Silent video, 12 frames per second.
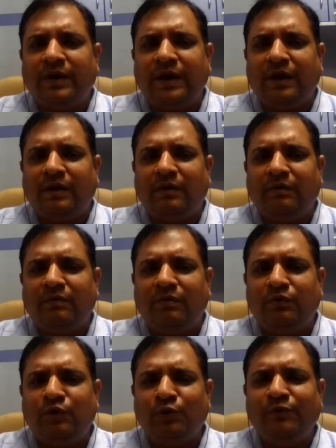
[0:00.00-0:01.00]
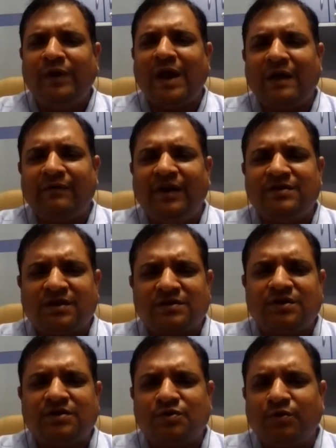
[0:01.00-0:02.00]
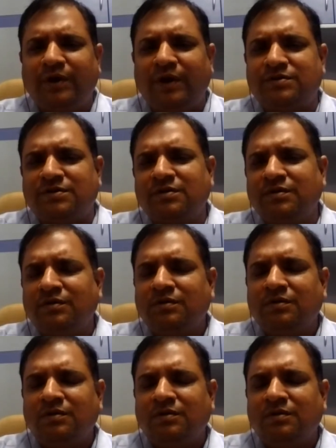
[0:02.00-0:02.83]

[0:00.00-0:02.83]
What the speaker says: Do we have any success stories?